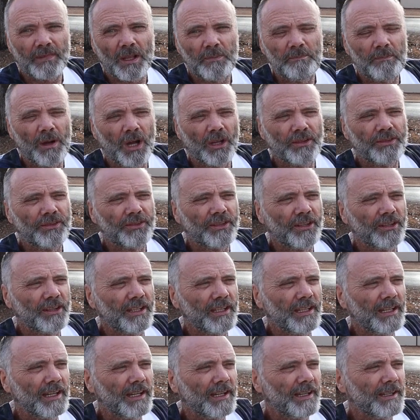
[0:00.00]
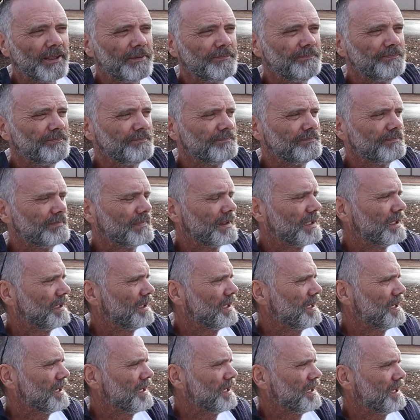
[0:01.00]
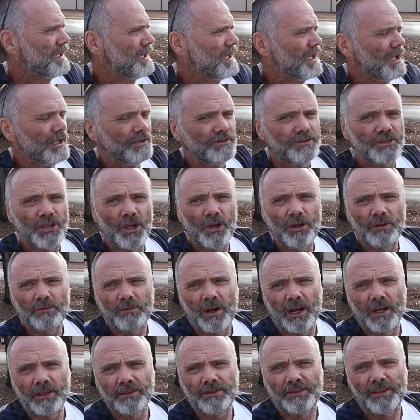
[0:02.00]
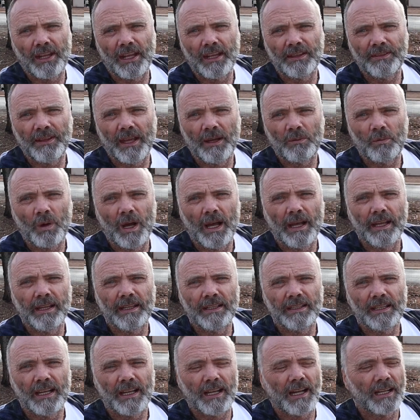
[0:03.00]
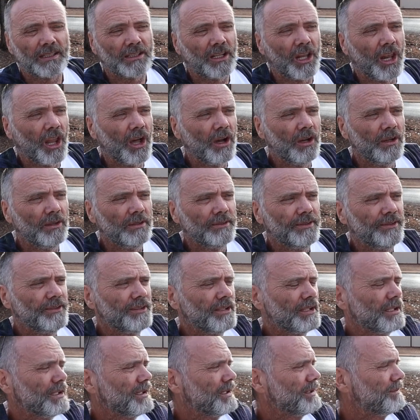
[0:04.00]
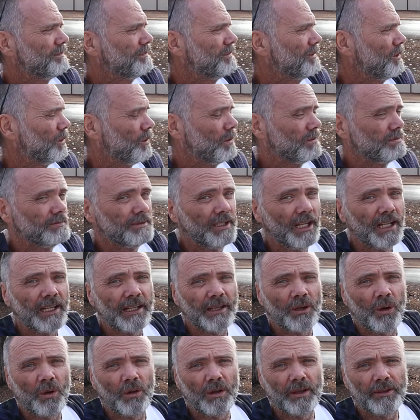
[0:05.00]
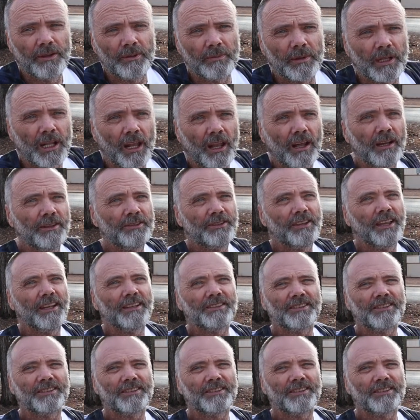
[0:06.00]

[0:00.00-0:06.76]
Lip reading: Most of the dirt roads down that way are closed, or nearly all of them are closed.